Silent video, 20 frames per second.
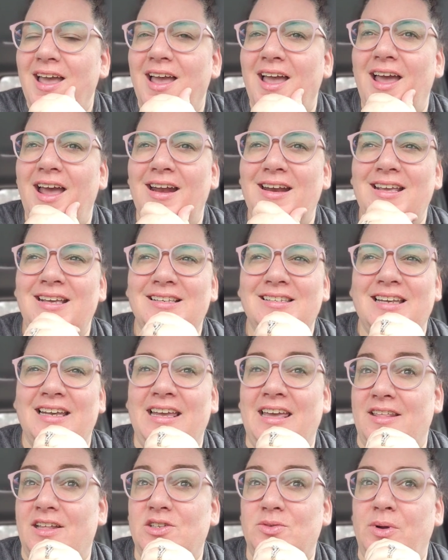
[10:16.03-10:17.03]
And he's like,
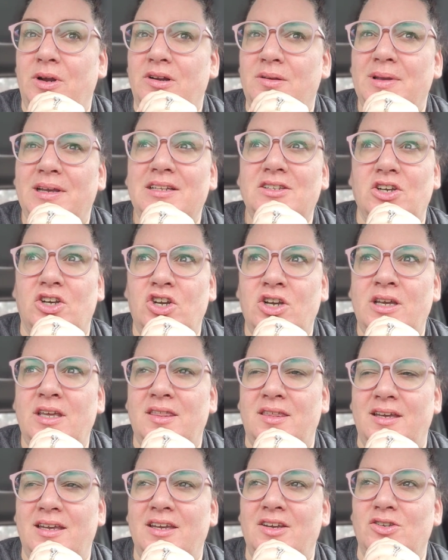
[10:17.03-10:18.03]
yeah, that's weird. I'm like, it's a cookie
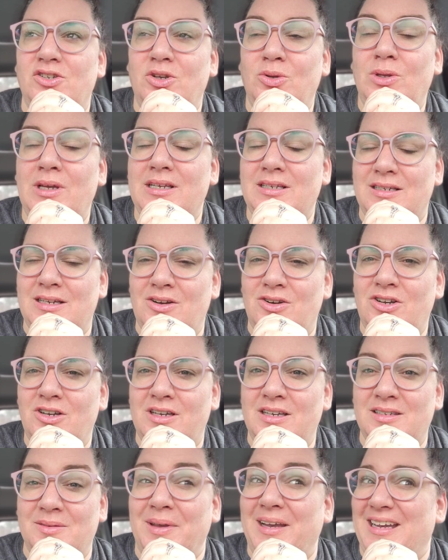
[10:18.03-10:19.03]
thing. He goes, you like stale
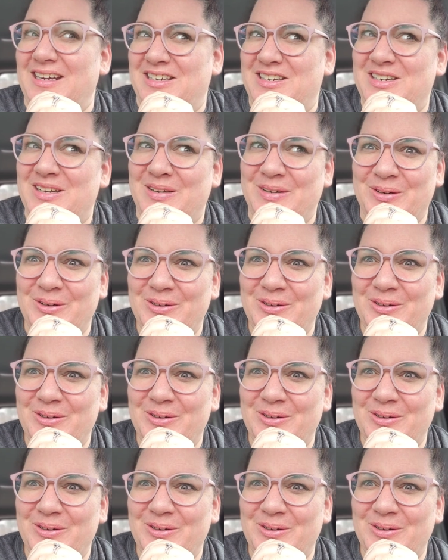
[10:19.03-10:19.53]
cookies? I'm like, I do.